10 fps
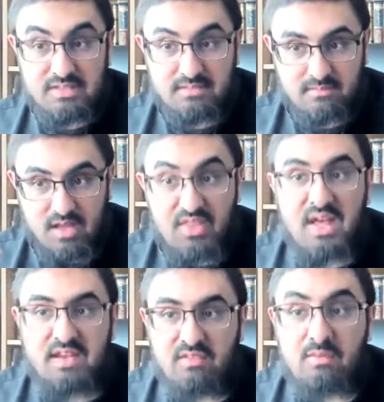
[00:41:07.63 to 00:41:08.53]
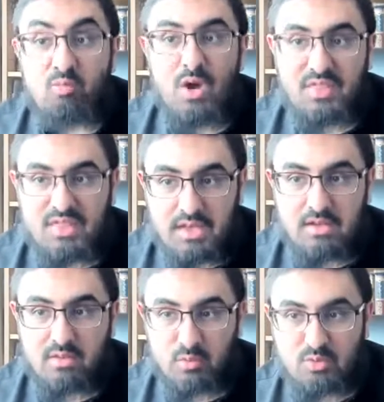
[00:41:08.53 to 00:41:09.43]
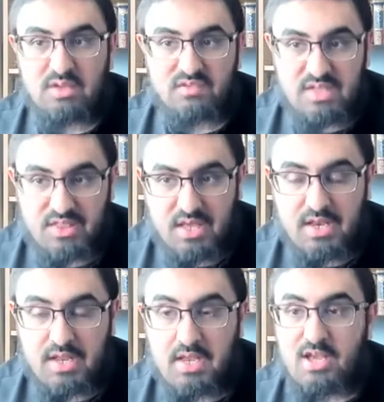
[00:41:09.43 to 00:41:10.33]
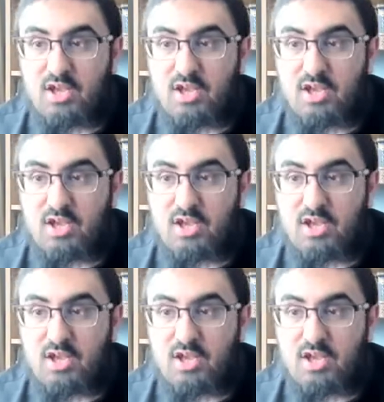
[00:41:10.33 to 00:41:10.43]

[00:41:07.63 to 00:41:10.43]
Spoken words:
the adhan give, the muaddin, the one who gives adhan.